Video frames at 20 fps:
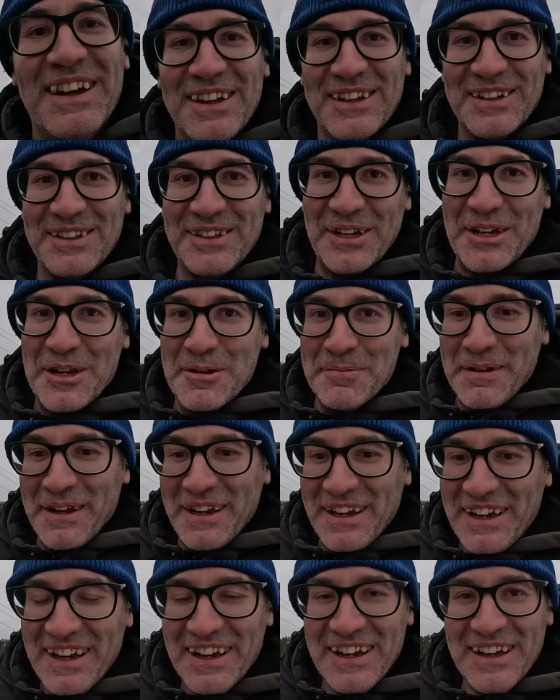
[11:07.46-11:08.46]
oh dear
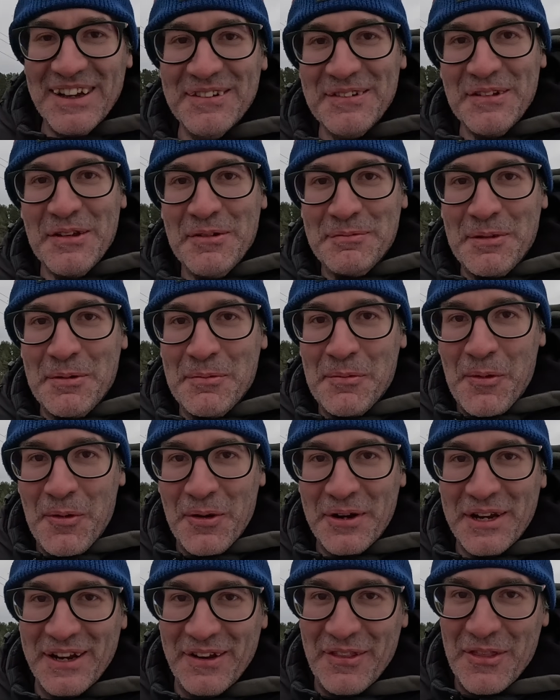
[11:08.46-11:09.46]
me, been
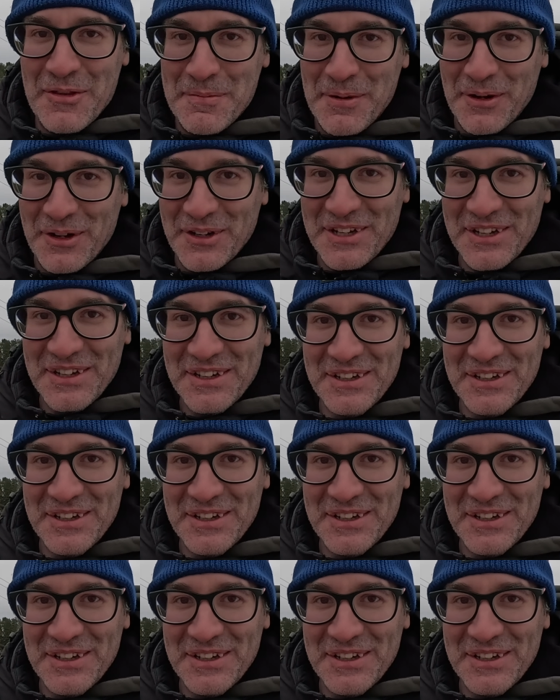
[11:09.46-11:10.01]
walking in the mud.